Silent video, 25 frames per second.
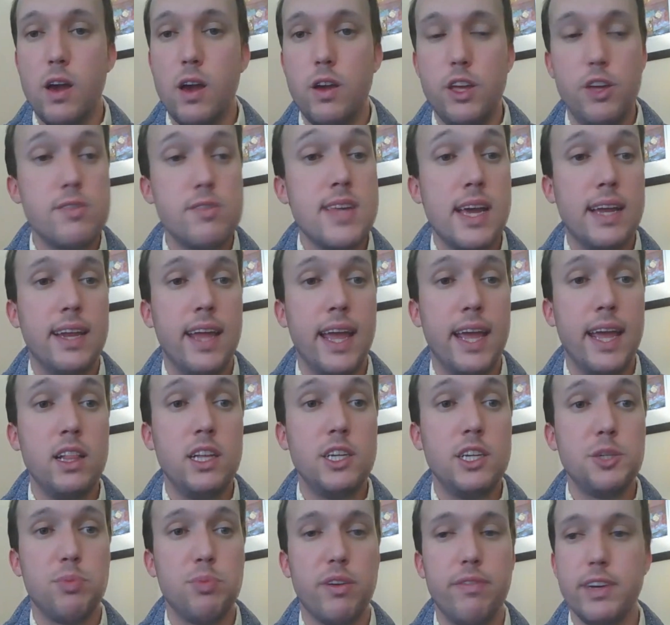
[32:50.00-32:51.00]
you said
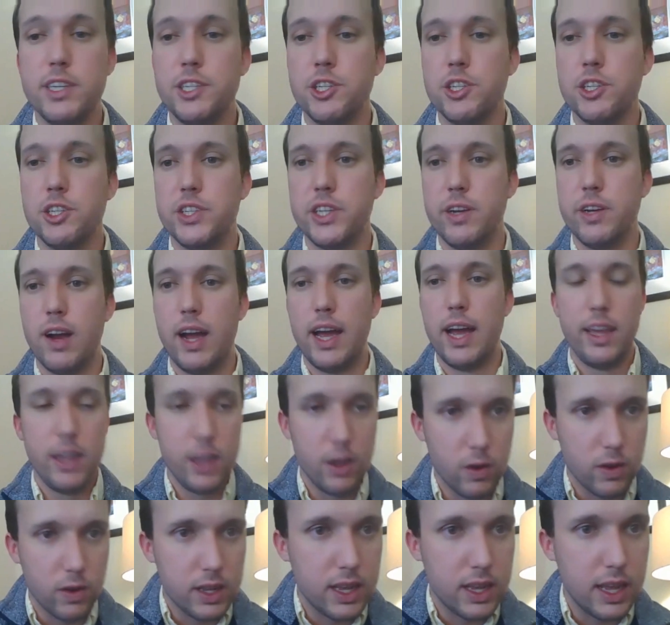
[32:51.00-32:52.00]
English proficiency, right?
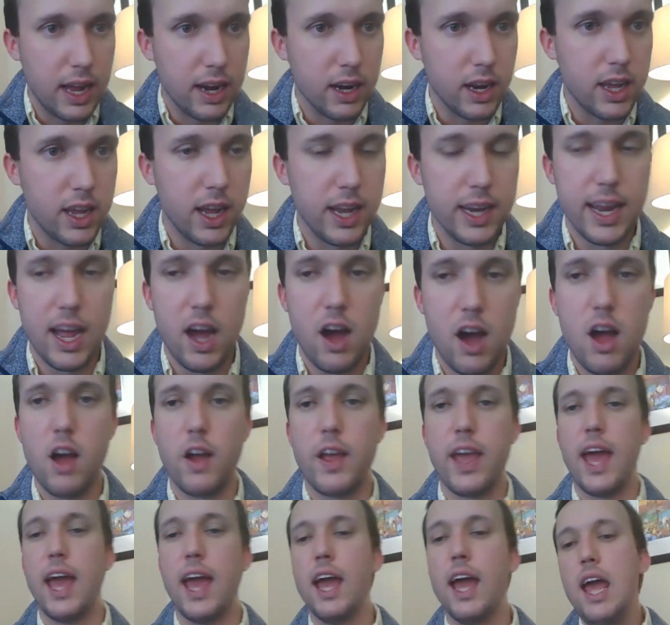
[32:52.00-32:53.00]
You're kind of cutting out.
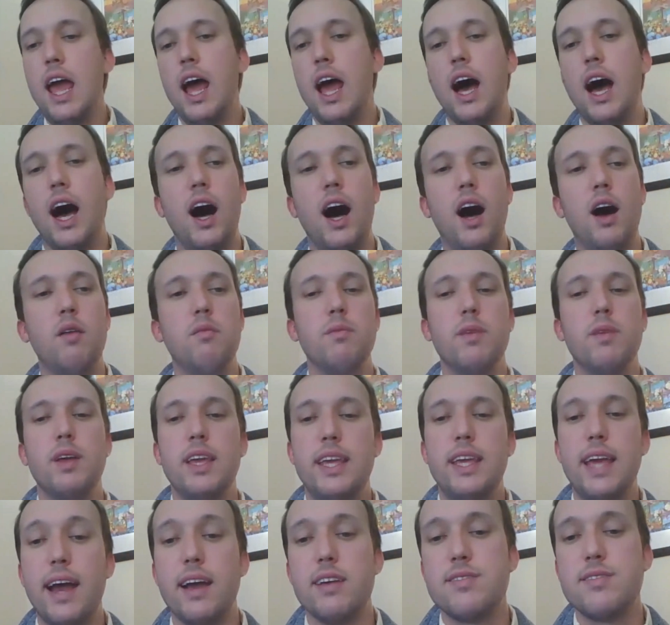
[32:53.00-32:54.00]
Okay.
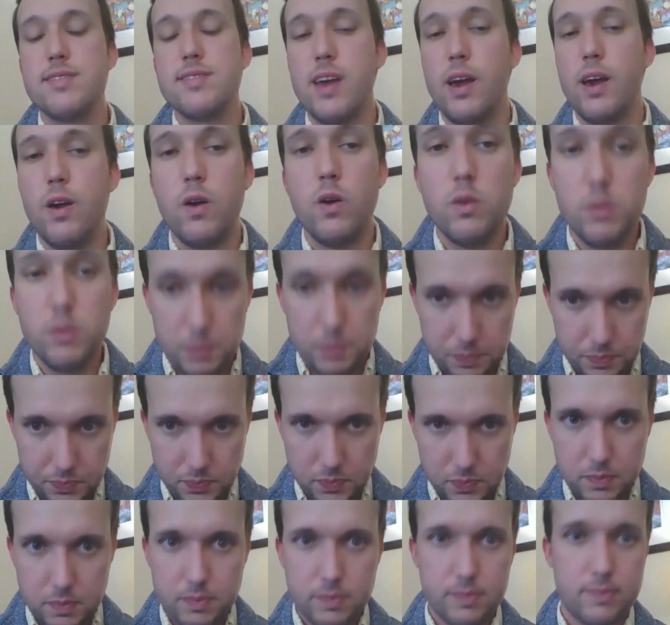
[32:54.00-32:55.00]
Yeah, so
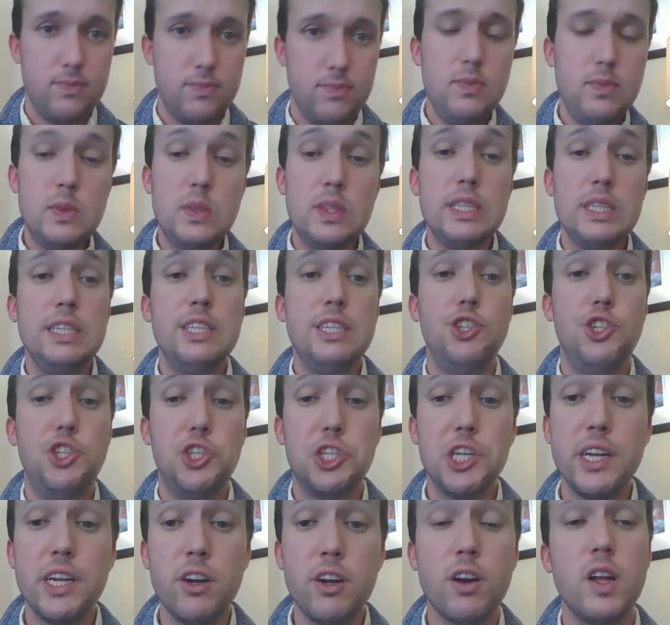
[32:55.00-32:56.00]

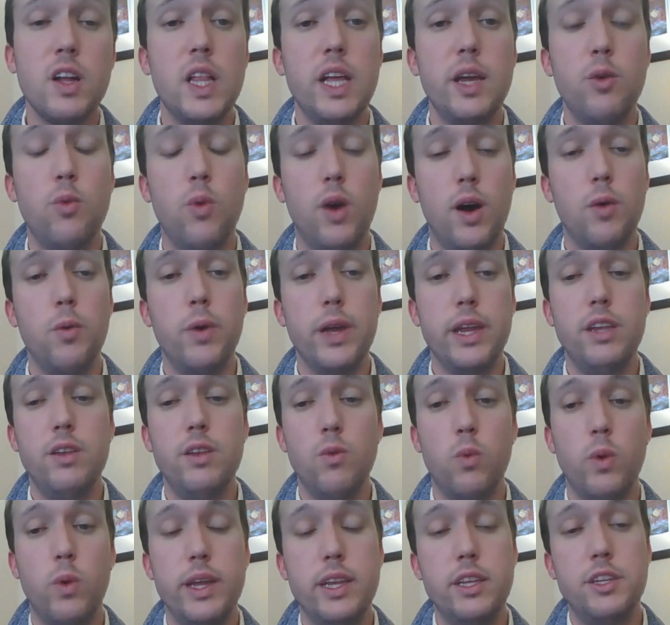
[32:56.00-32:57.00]
generally what
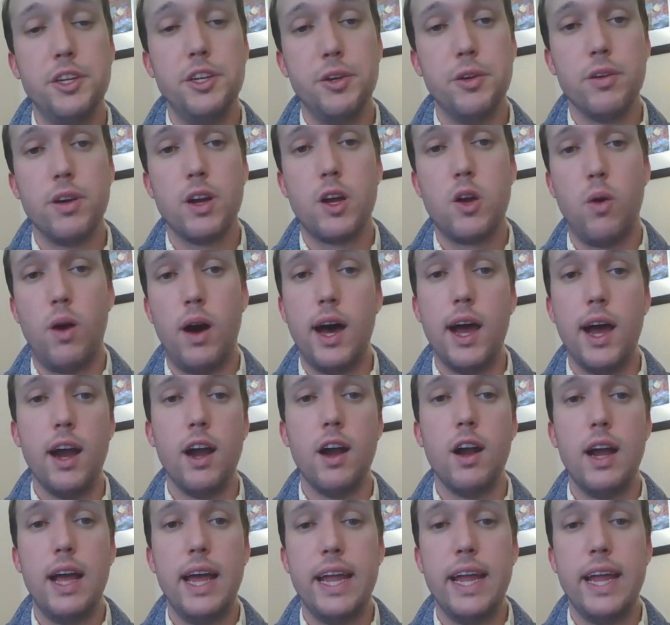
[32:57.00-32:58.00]
we do
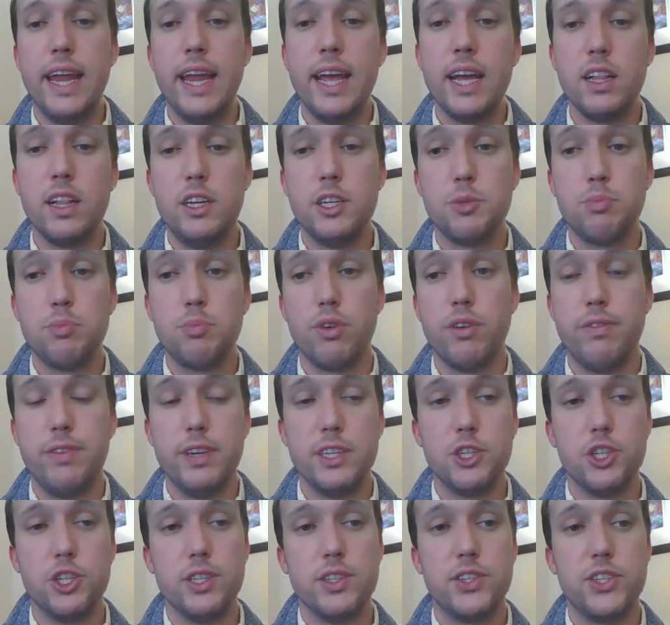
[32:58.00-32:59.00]
require an English
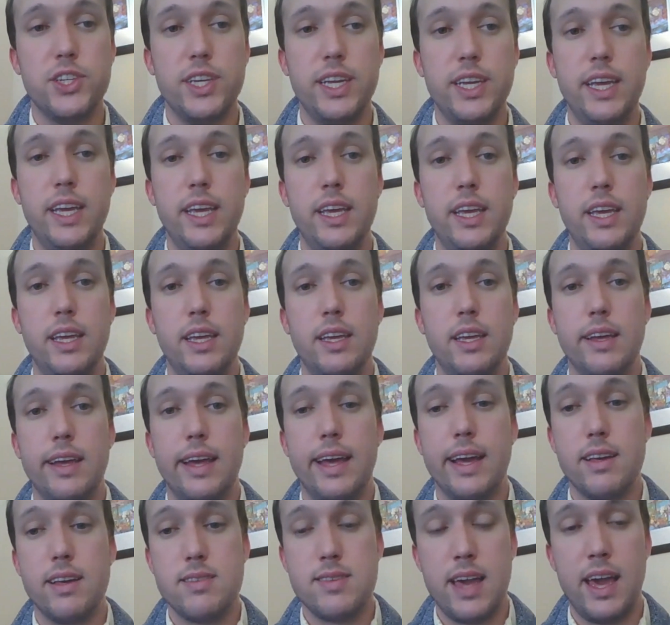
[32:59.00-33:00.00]
proficiency
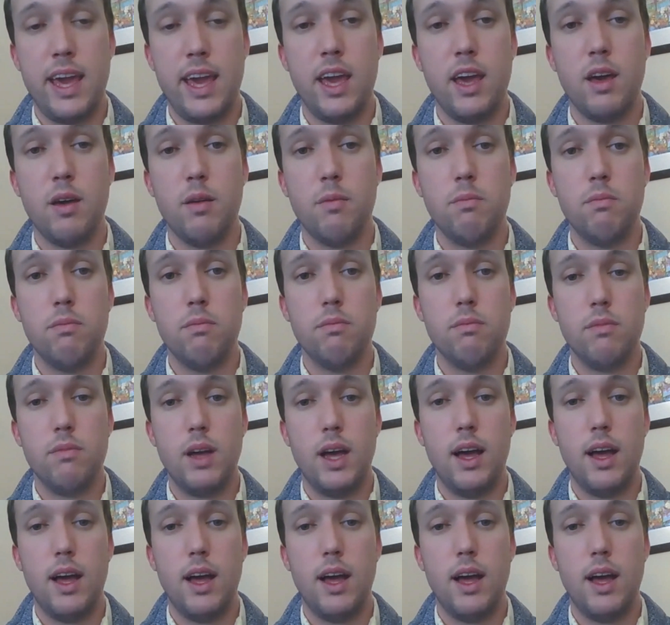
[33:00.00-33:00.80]
exam